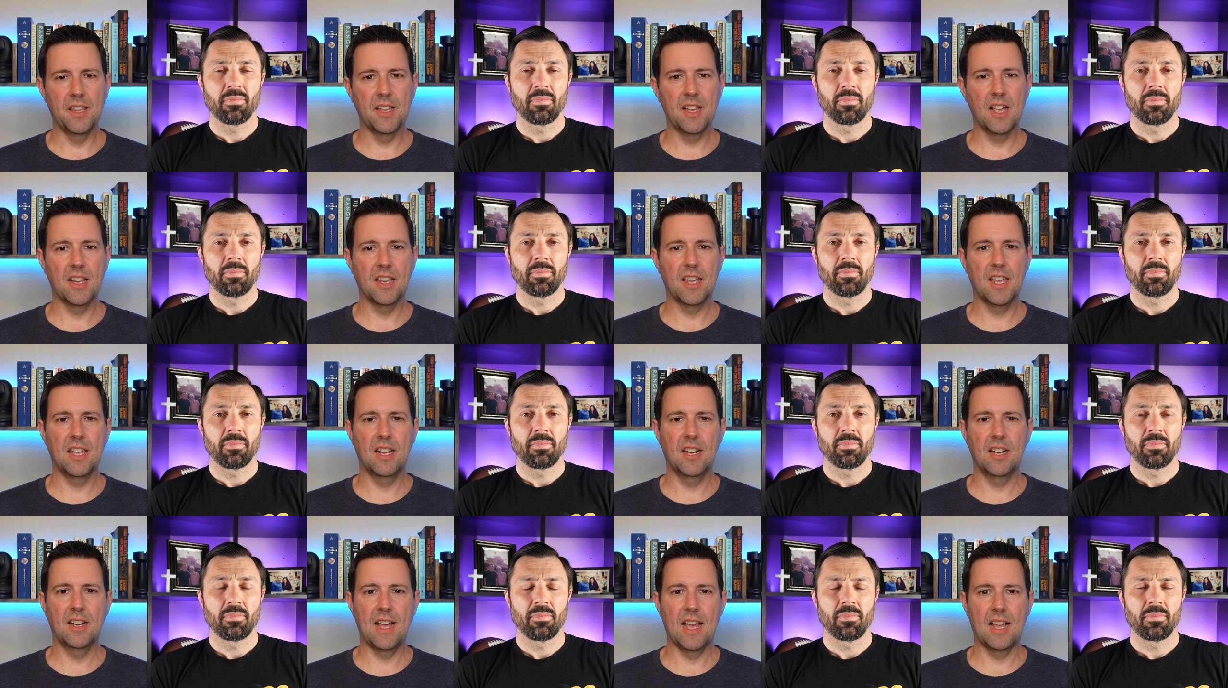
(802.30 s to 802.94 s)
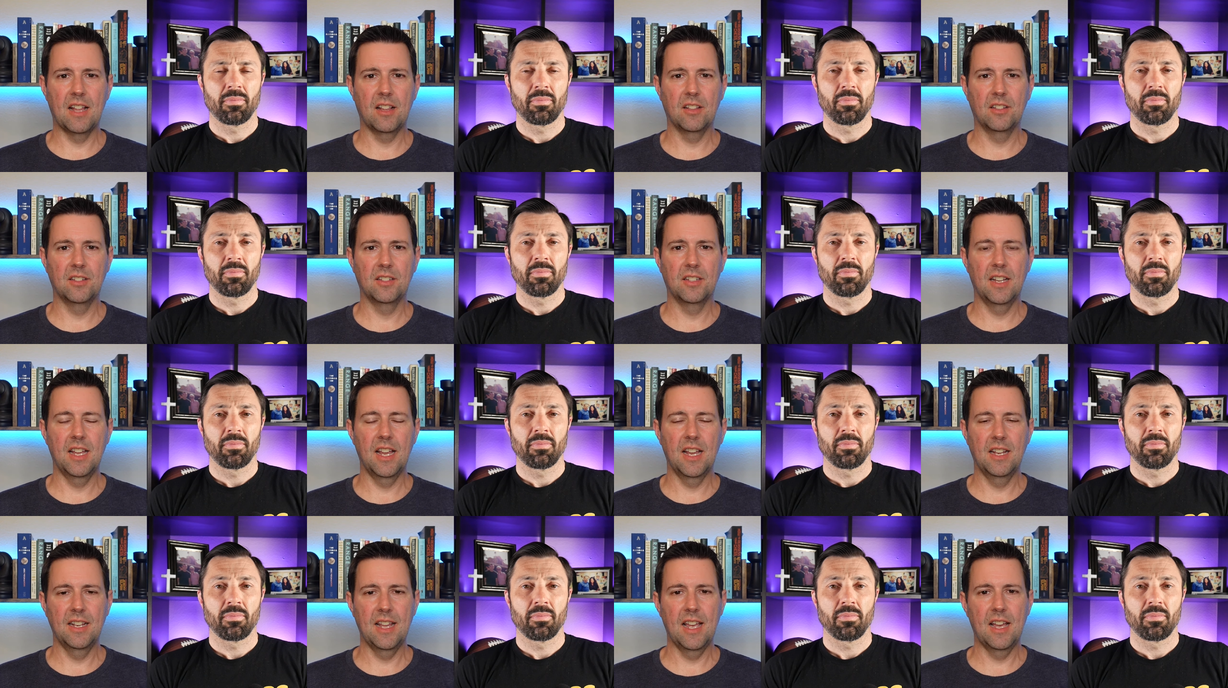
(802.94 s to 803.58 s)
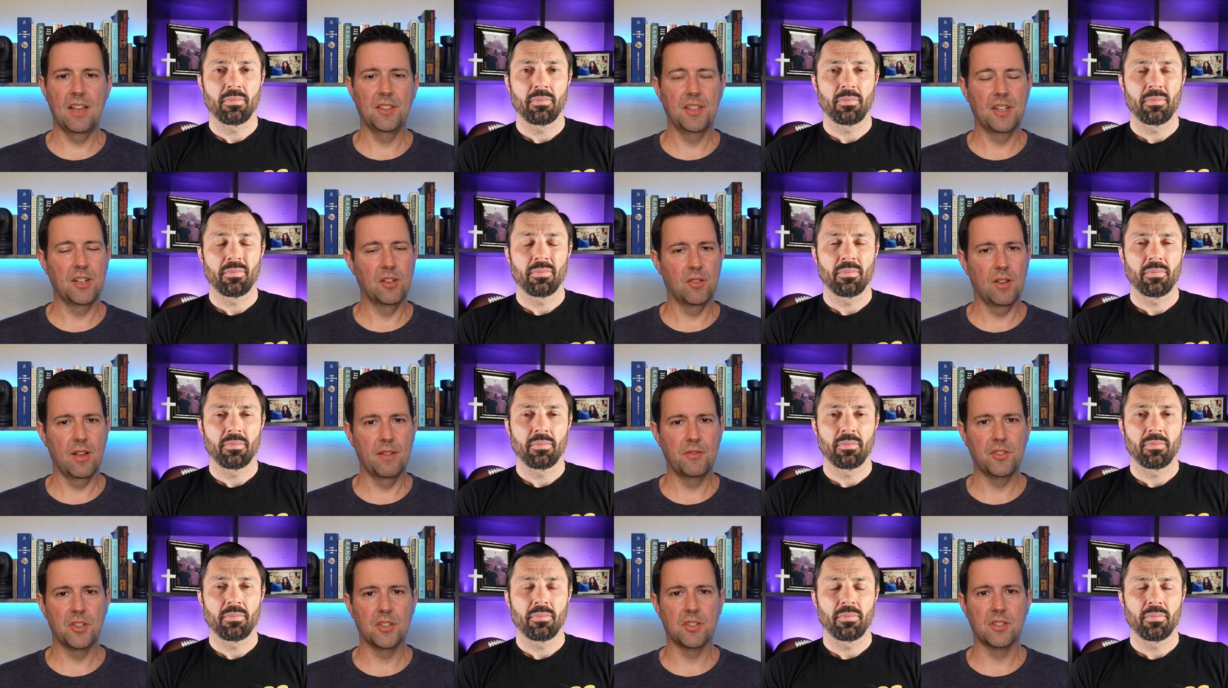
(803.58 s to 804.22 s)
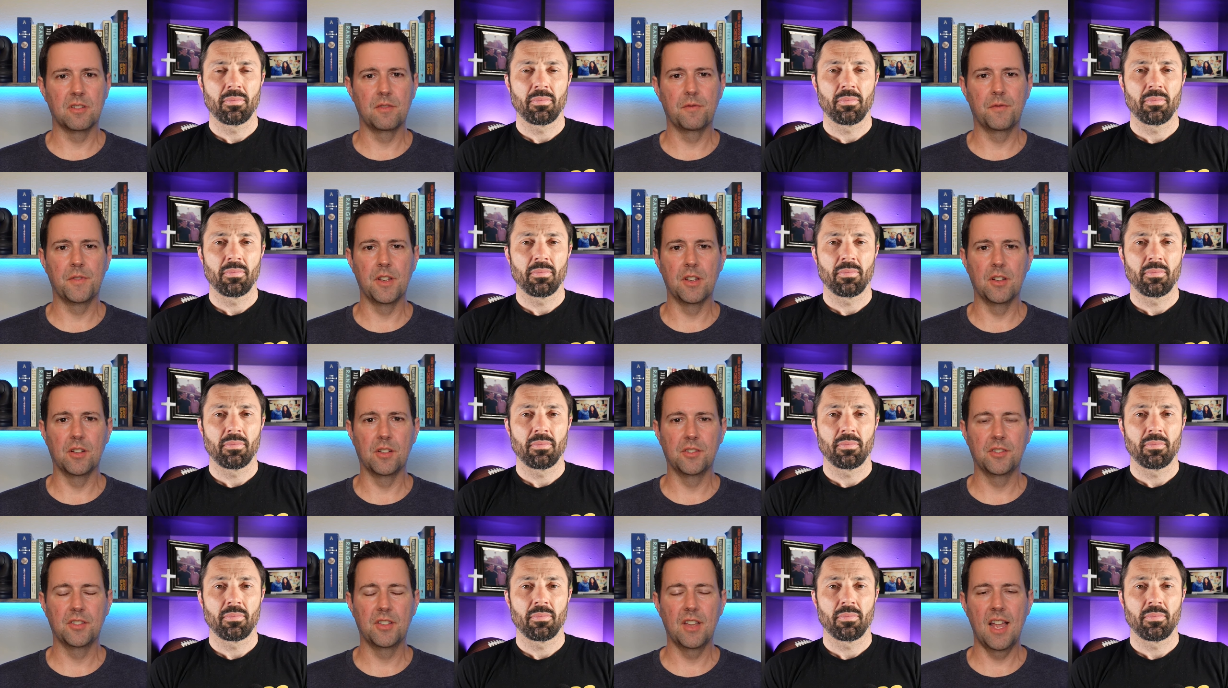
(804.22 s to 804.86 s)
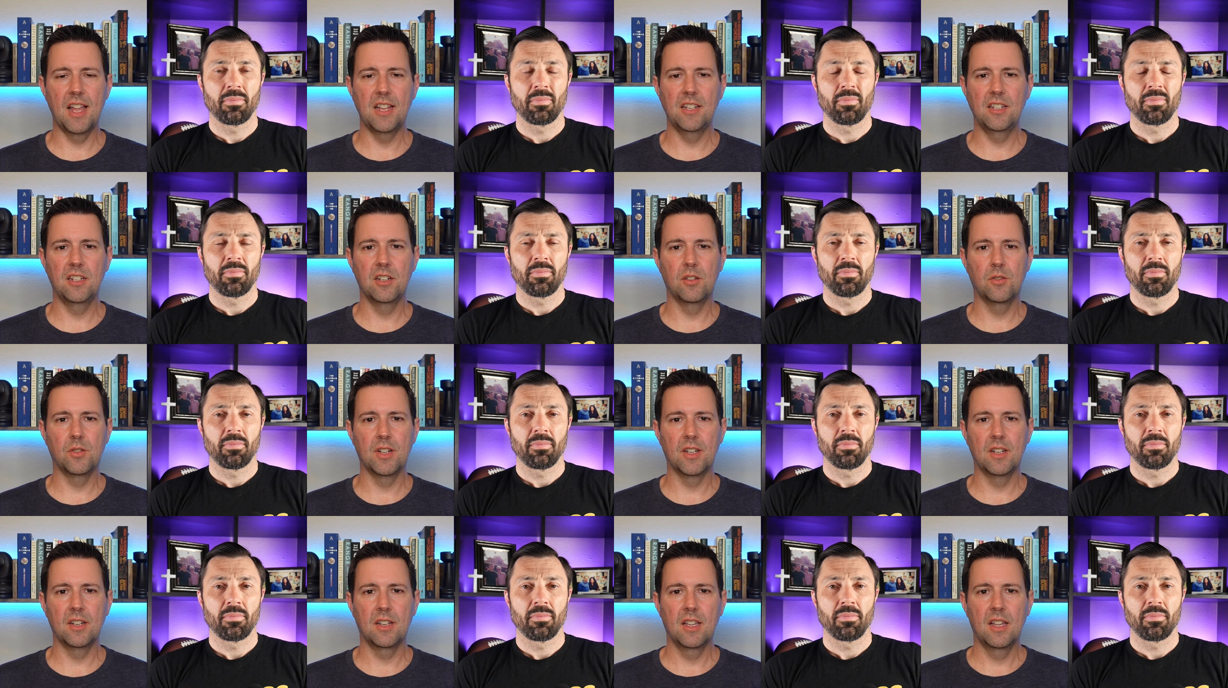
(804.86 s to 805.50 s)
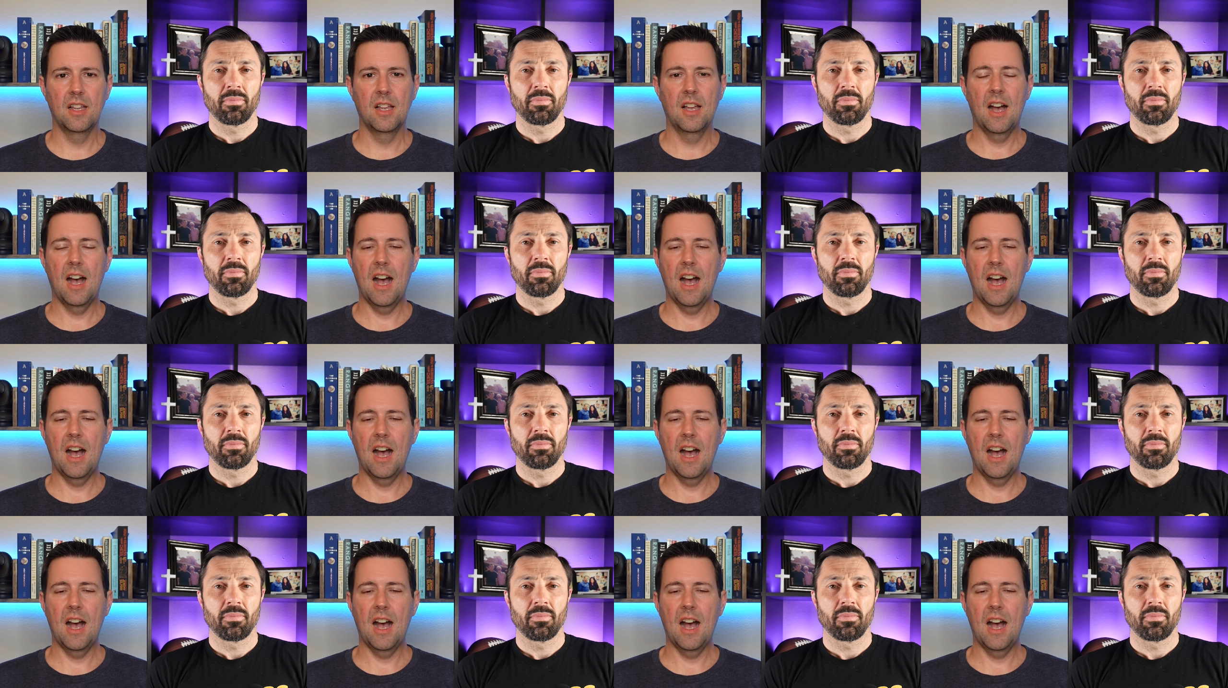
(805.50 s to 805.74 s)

Speaker 1: they got Keenan Allen, and now they don't have Justin Fields. And you know what?